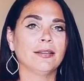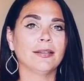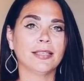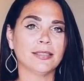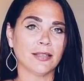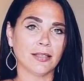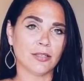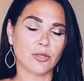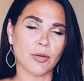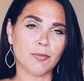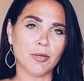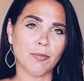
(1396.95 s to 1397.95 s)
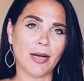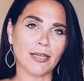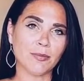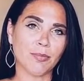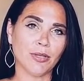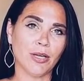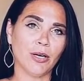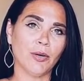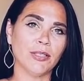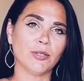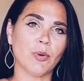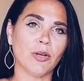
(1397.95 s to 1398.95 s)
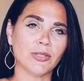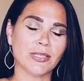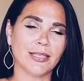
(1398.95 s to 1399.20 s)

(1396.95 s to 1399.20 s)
linked in the description box below, as well as